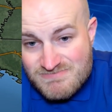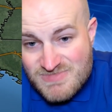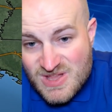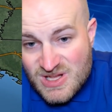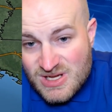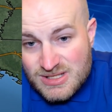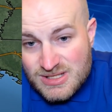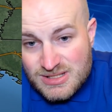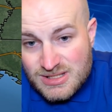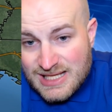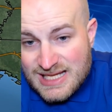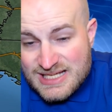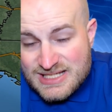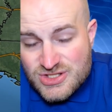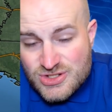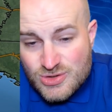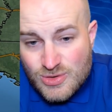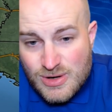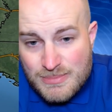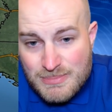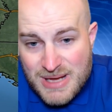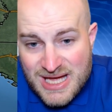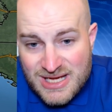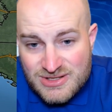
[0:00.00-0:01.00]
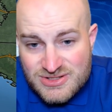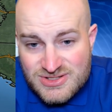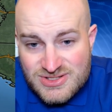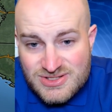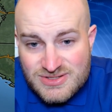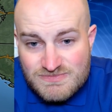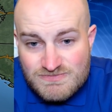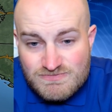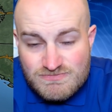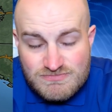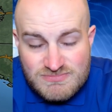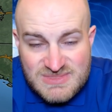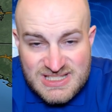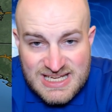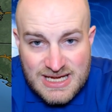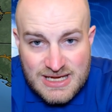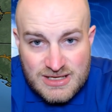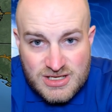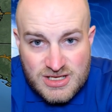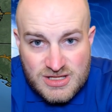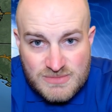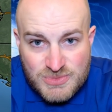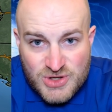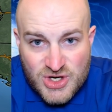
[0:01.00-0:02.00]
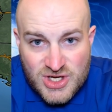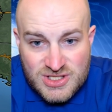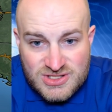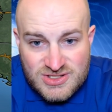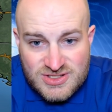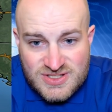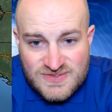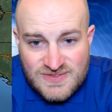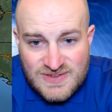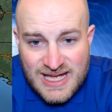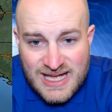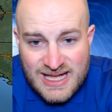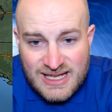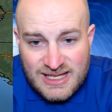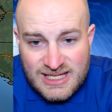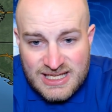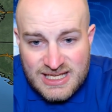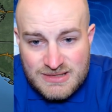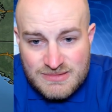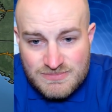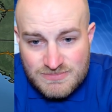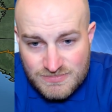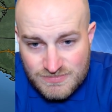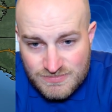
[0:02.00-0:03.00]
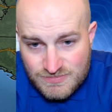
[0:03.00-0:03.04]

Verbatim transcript: lesser amounts down to the Brazos Valley,